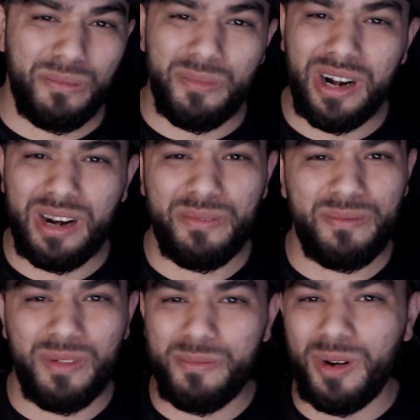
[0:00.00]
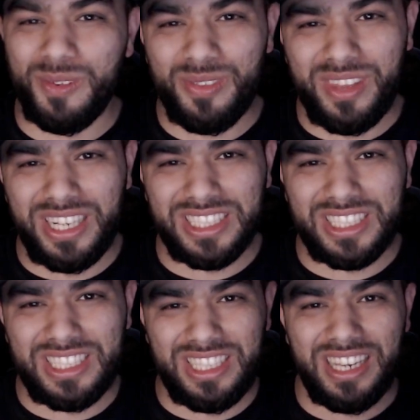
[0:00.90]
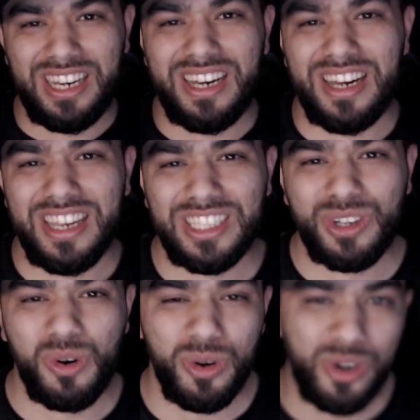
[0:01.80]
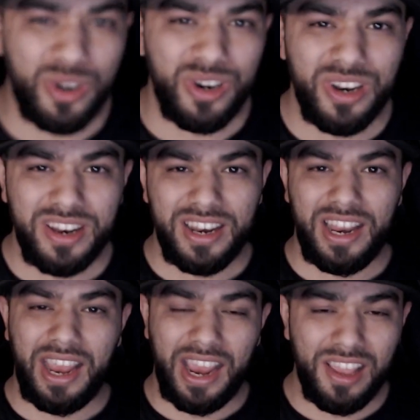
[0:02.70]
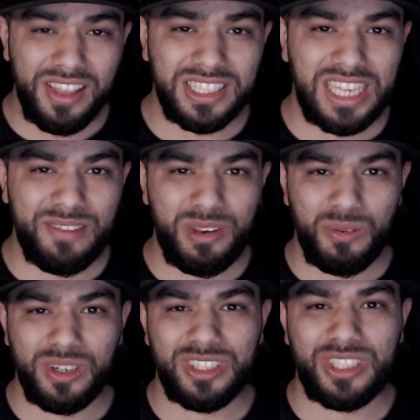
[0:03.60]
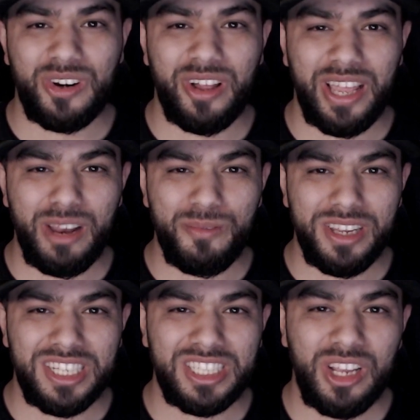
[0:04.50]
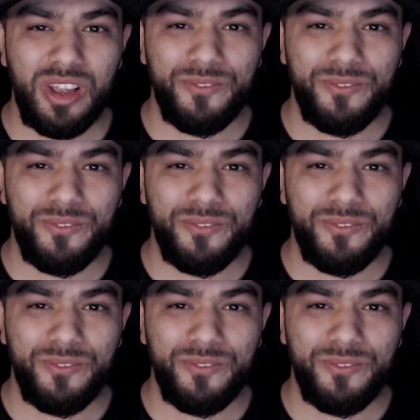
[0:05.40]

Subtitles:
burned him both his corner and the safety, which is Terrell Edmonds,